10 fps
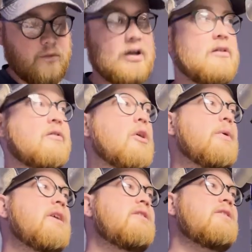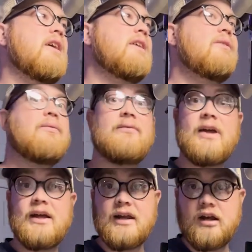So it does
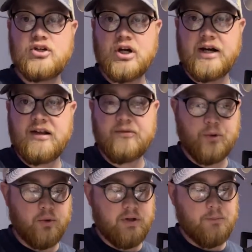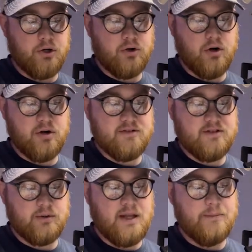fit a Chinese Pokemon card.
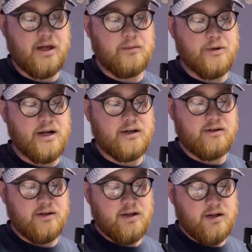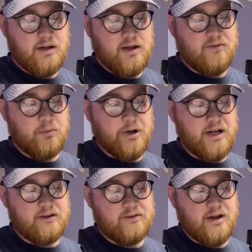So keep that in mind. If you're
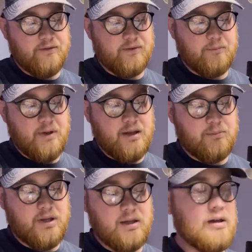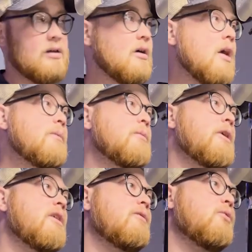buying stuff, it may be
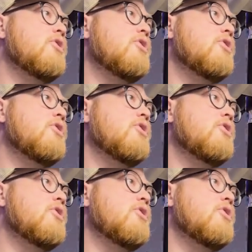optimized for